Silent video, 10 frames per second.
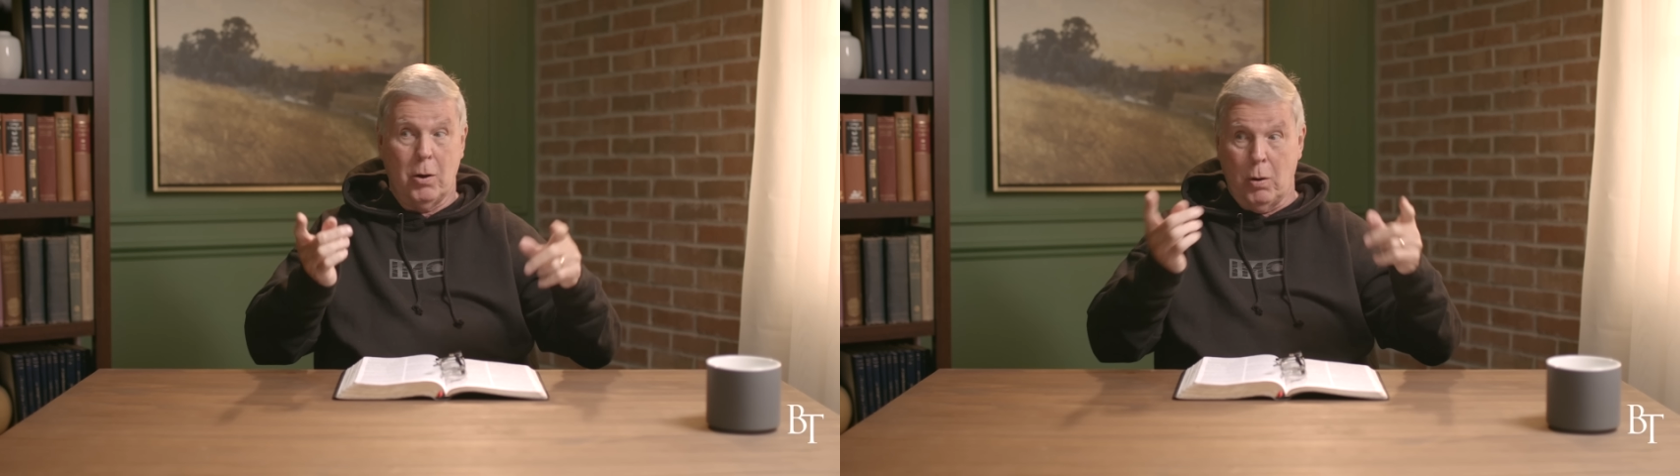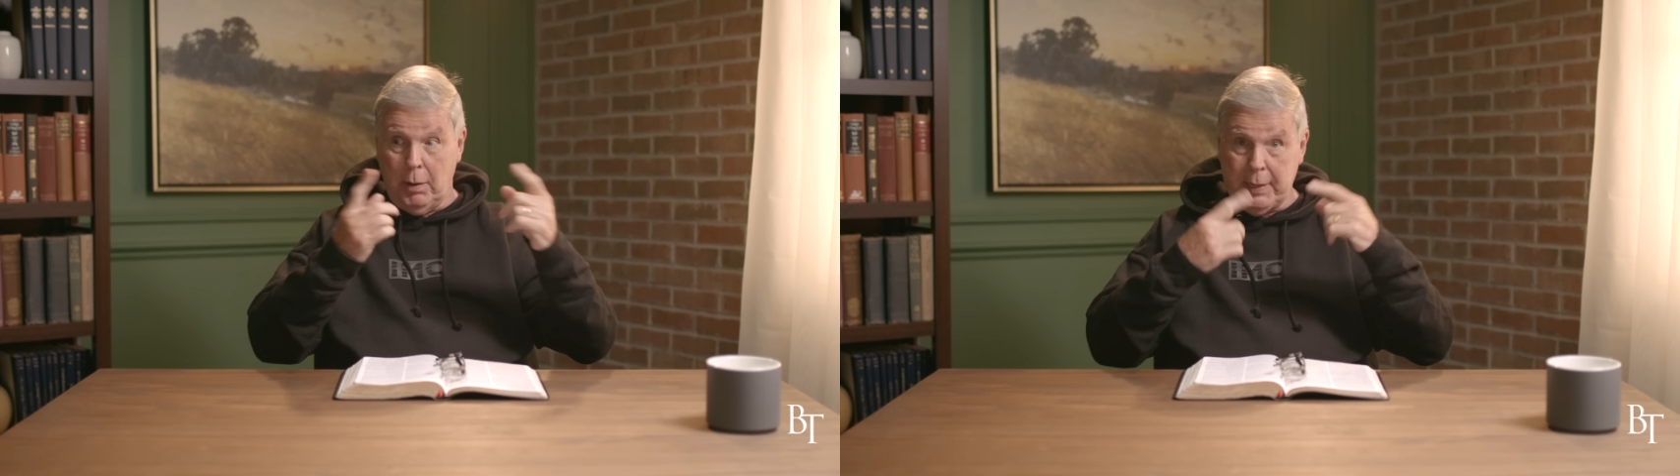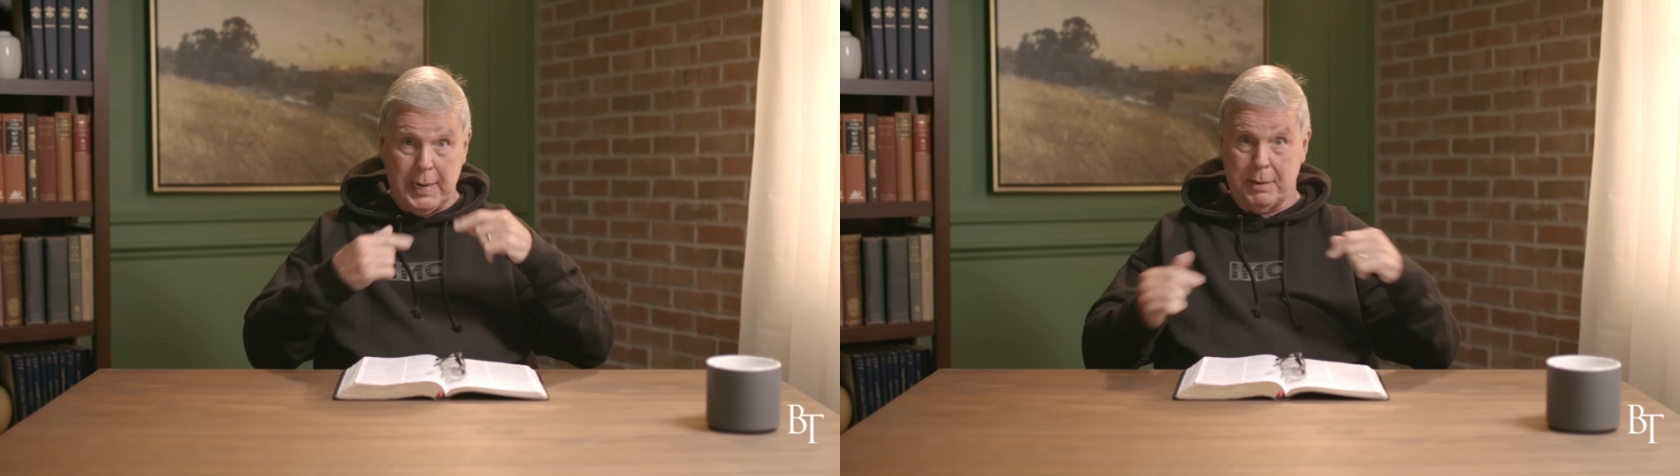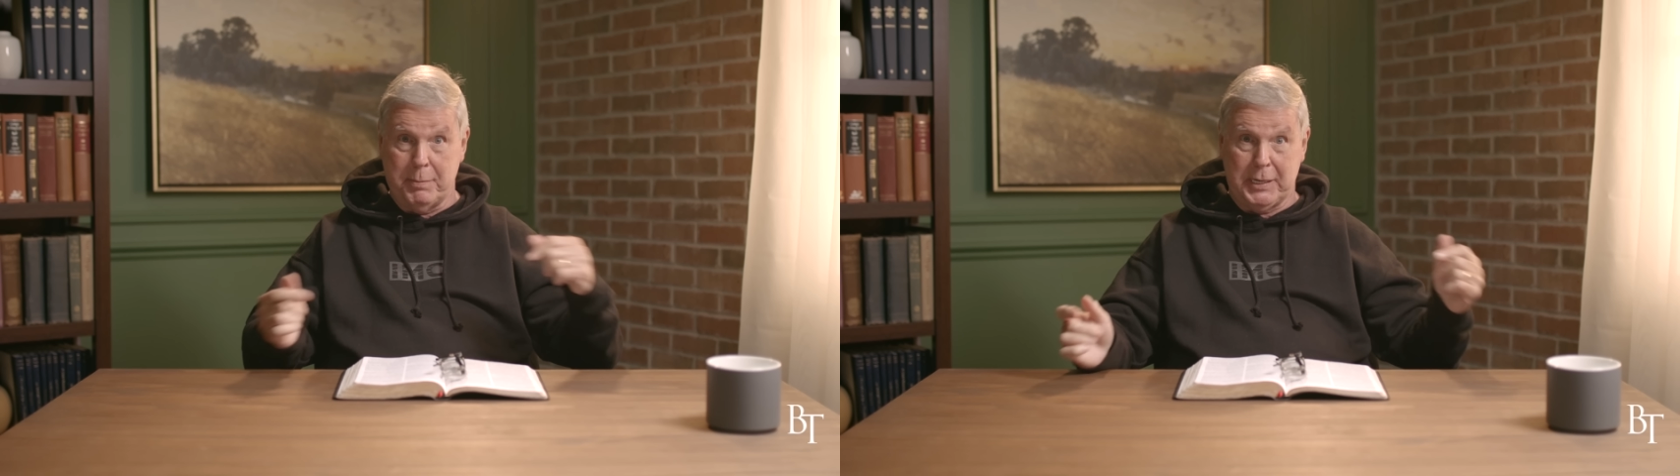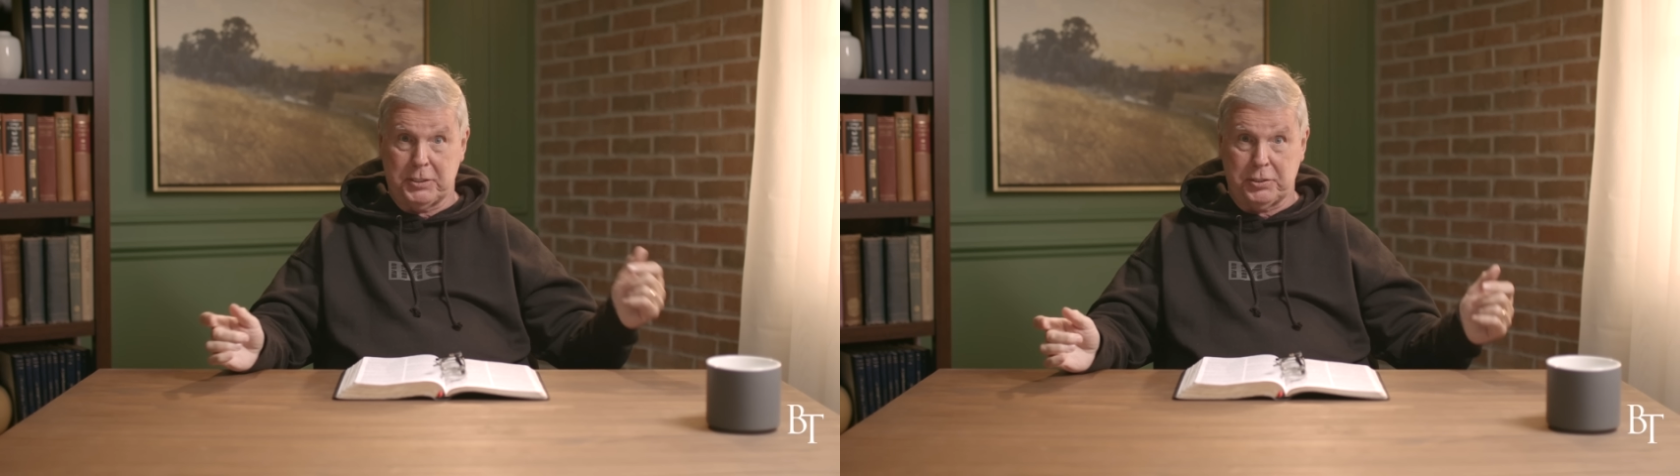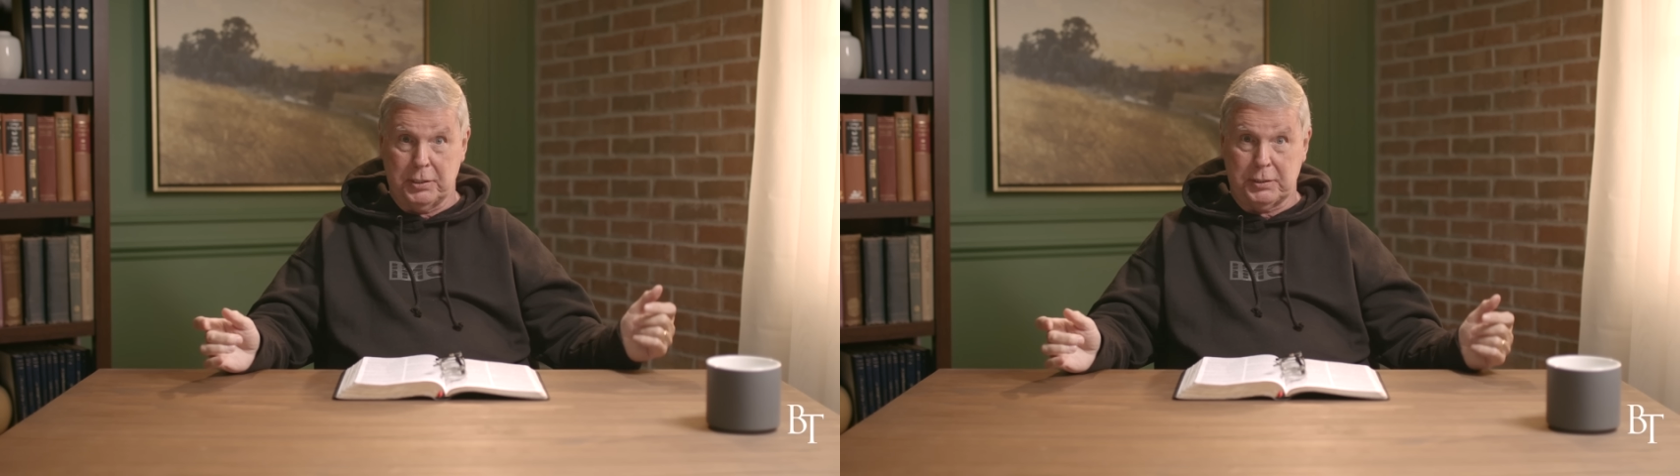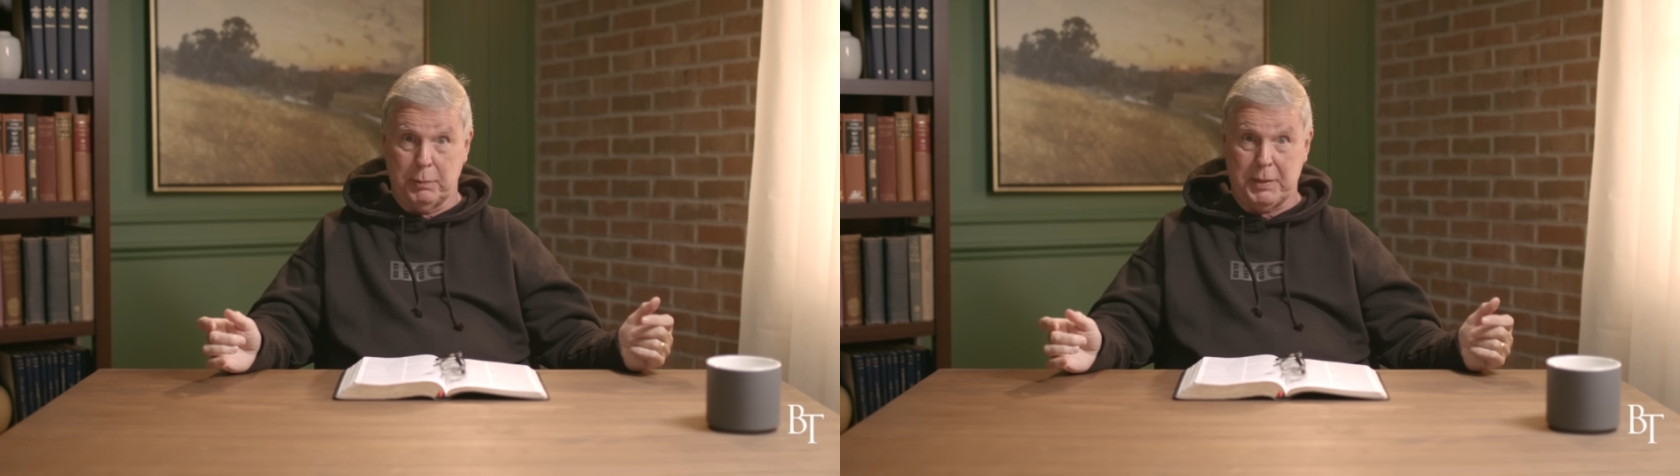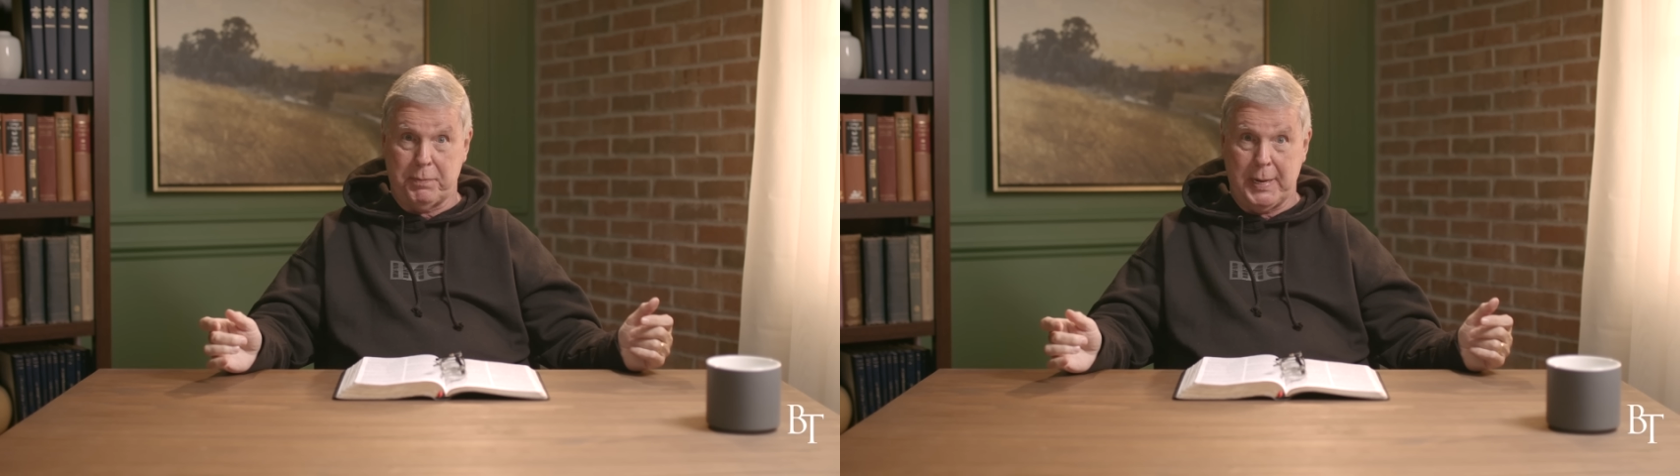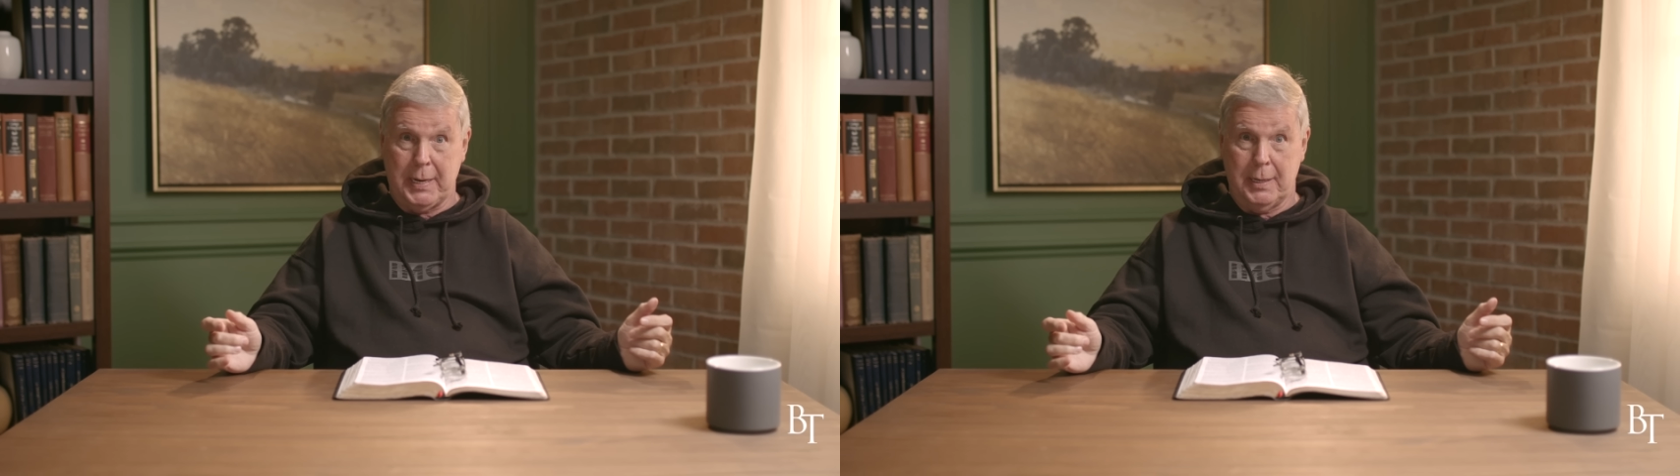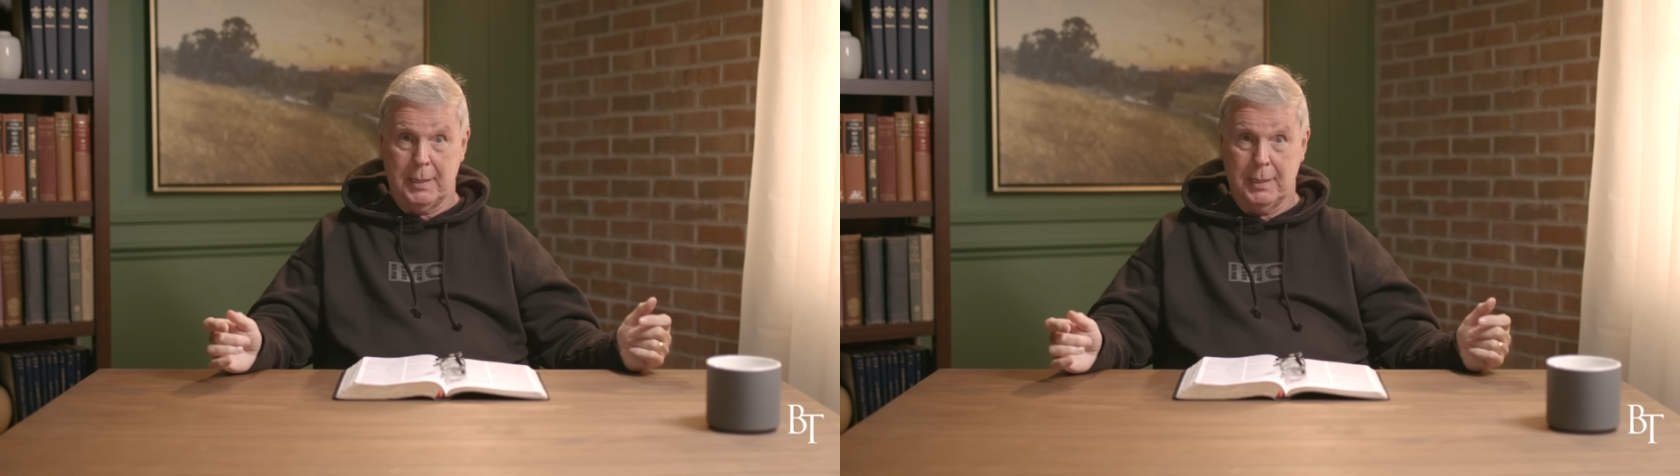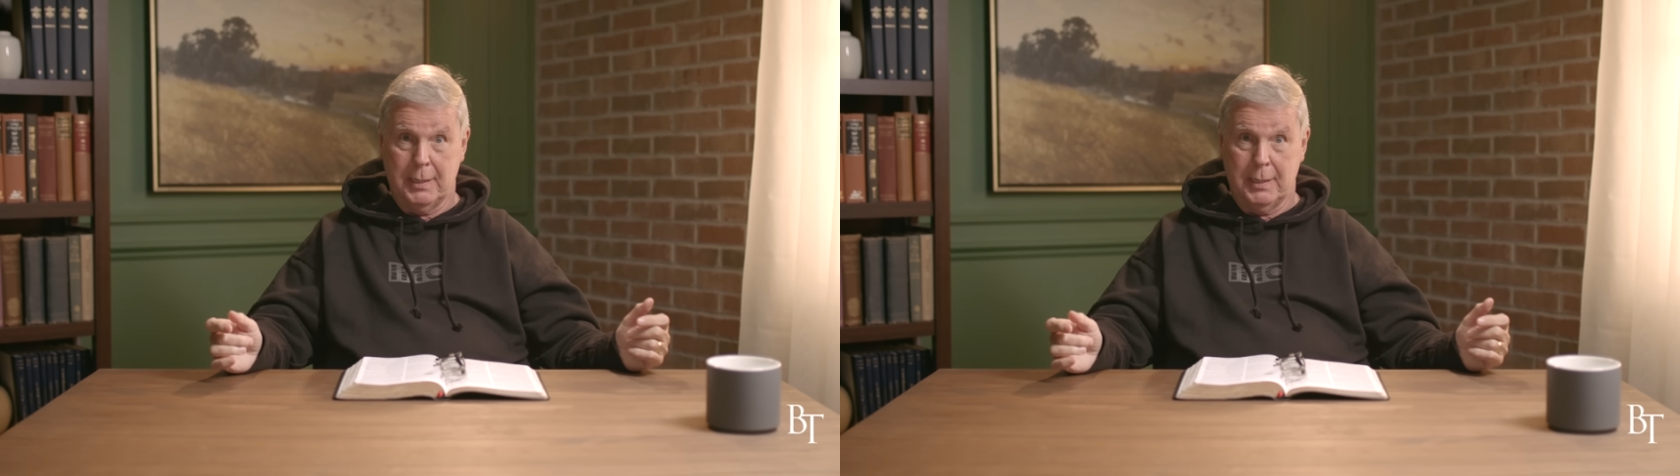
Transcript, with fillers: All the other ministers with me,